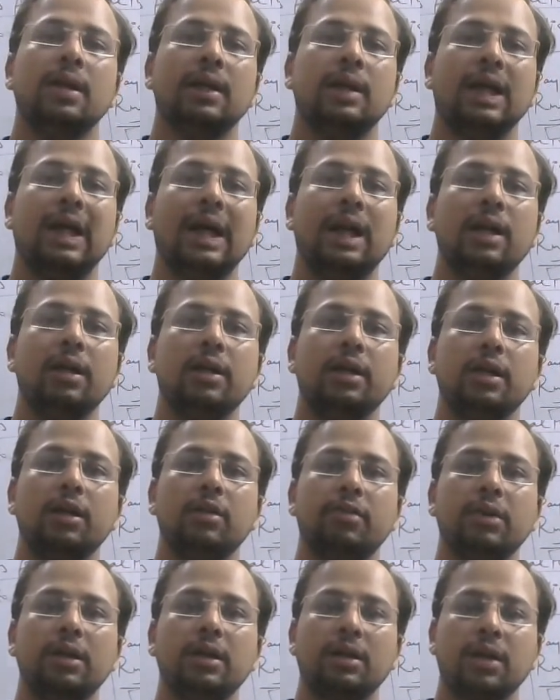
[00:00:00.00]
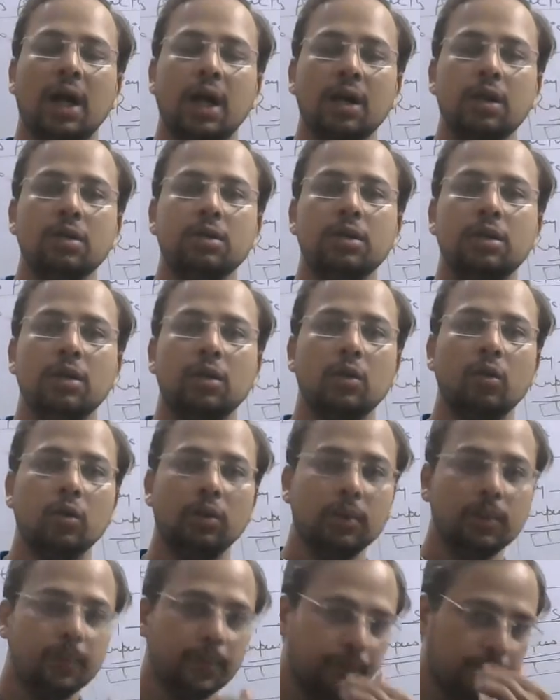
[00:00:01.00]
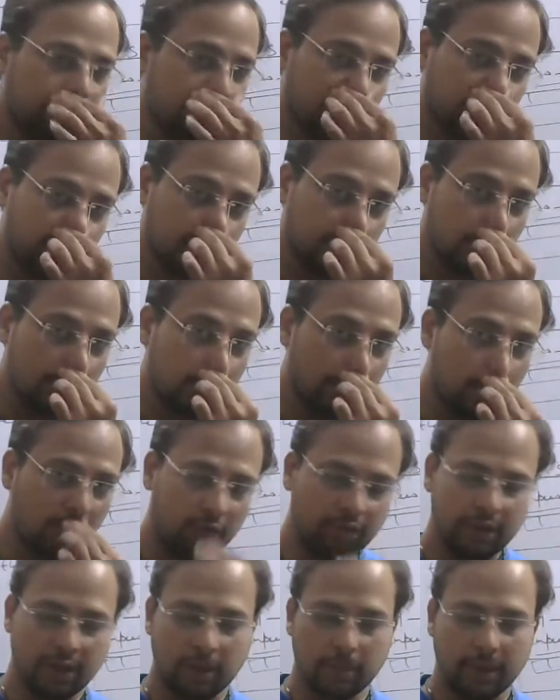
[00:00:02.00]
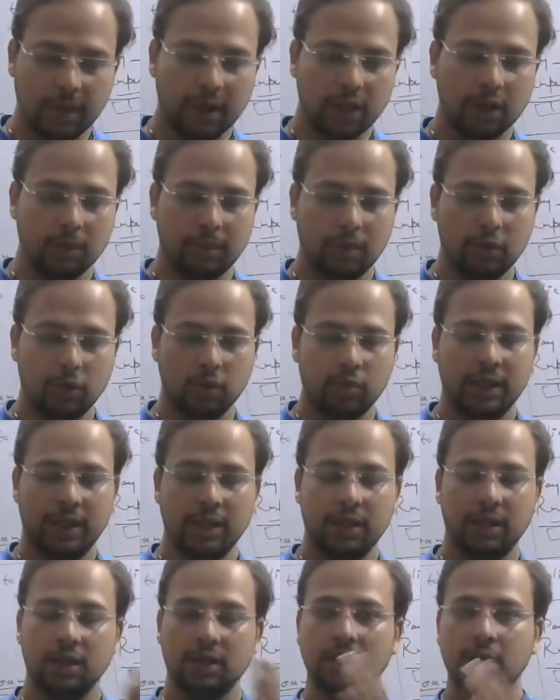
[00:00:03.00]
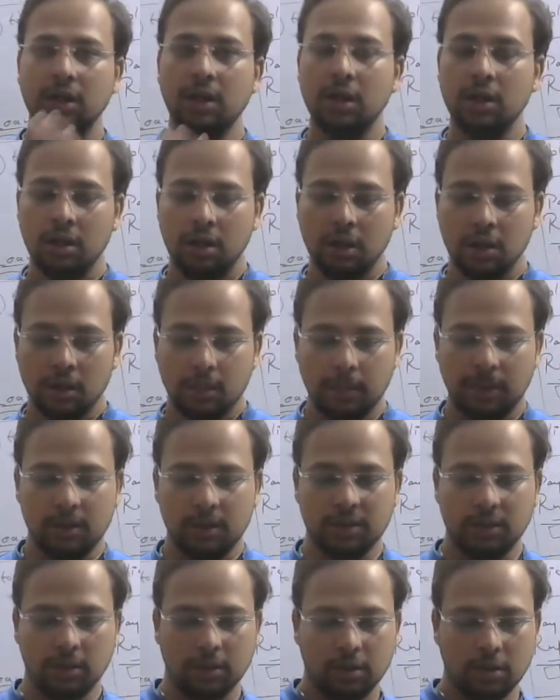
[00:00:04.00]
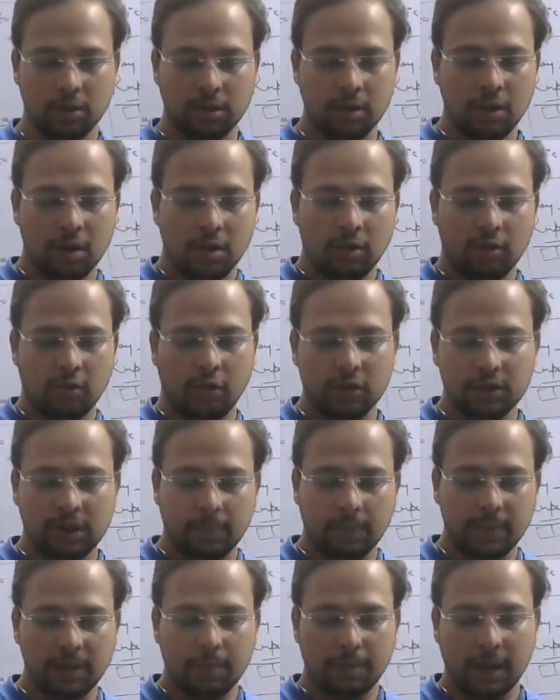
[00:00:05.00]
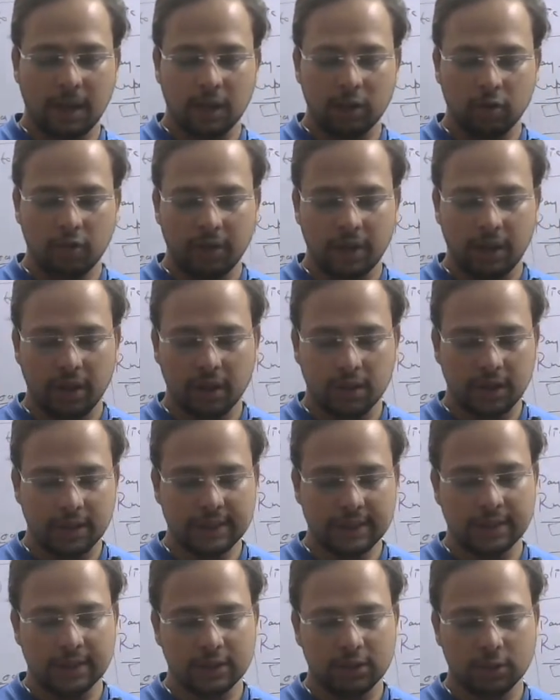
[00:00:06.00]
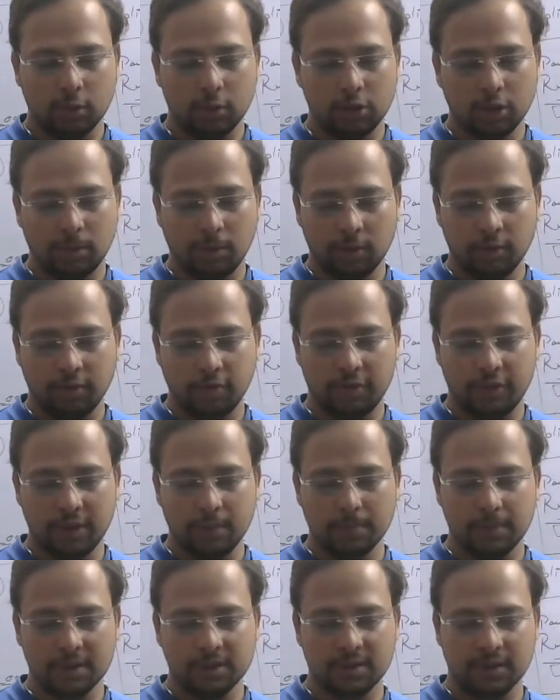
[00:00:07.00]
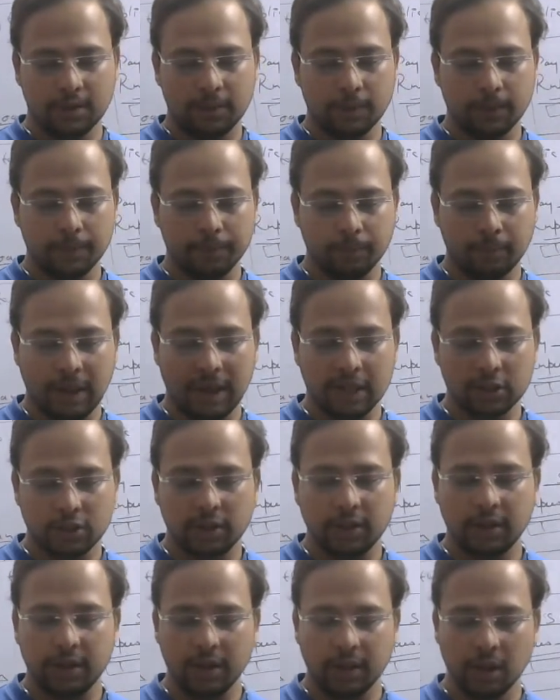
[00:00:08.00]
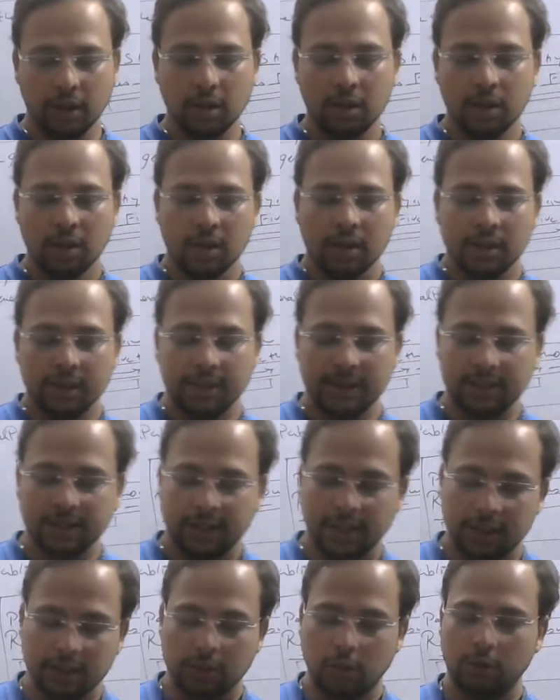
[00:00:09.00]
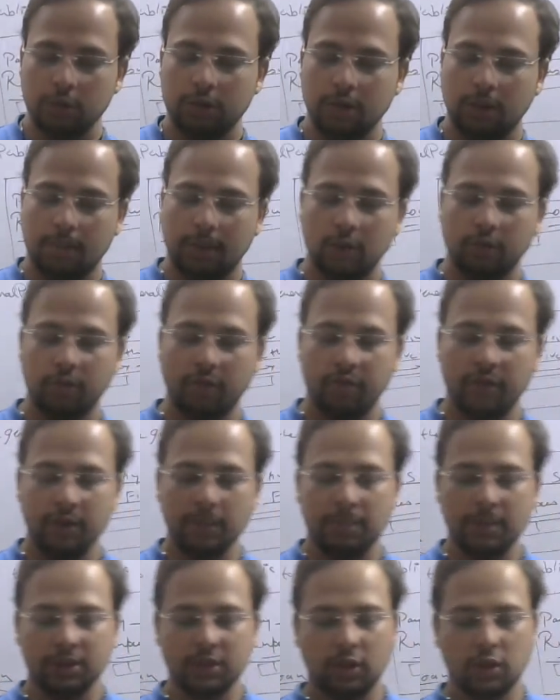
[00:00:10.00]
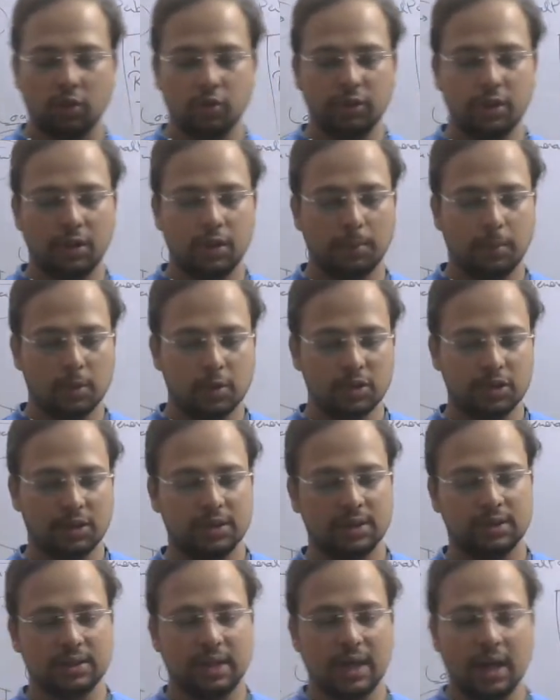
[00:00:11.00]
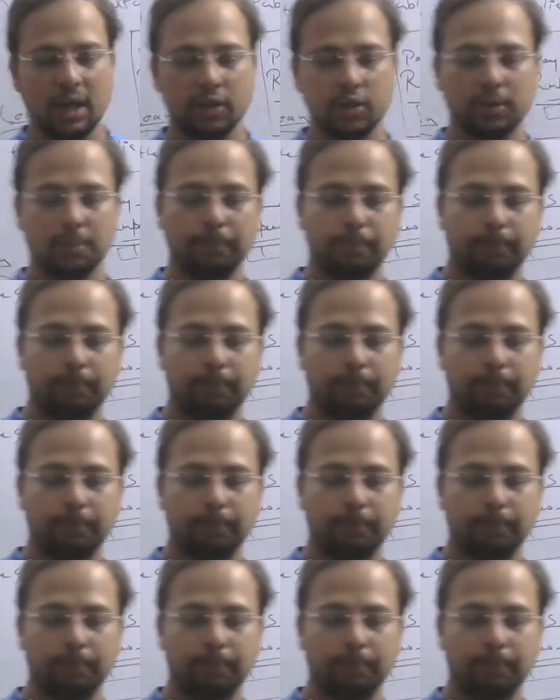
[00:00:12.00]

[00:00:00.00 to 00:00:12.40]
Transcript: and it will grant the loan of the remaining amount to any other person. For example, the Bank of India these days hold about 15%. Banks in India these days hold about 15% of their deposits as cash.